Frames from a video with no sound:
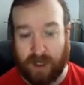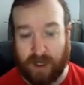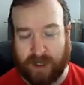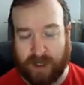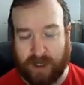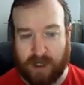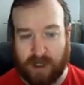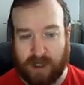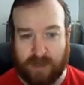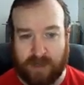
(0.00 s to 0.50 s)

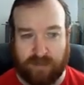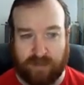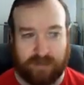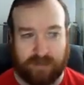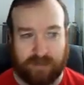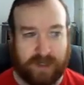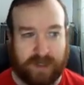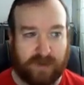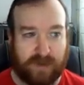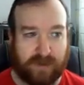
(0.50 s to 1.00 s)
Now I hope
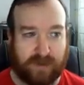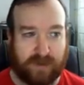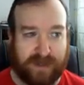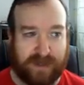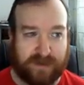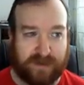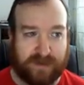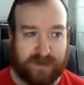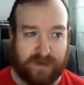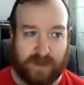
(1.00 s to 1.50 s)
me talking
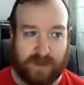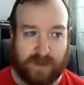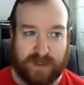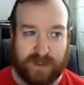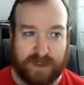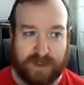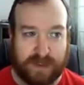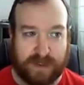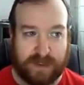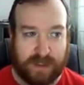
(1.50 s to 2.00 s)
about some of the
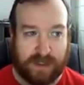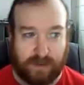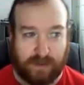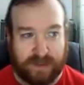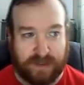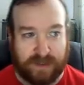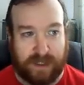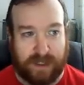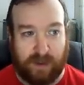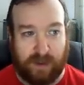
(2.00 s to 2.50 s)
questions has
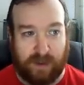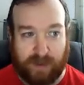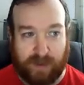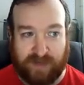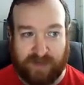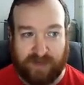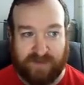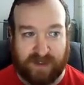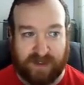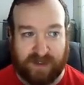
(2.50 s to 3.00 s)
helped a little bit
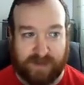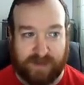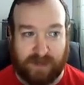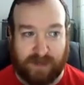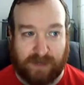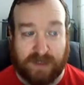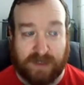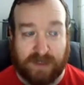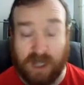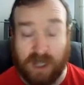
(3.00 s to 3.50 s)
in filling them
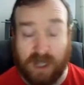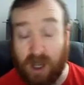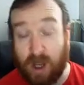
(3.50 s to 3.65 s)
out.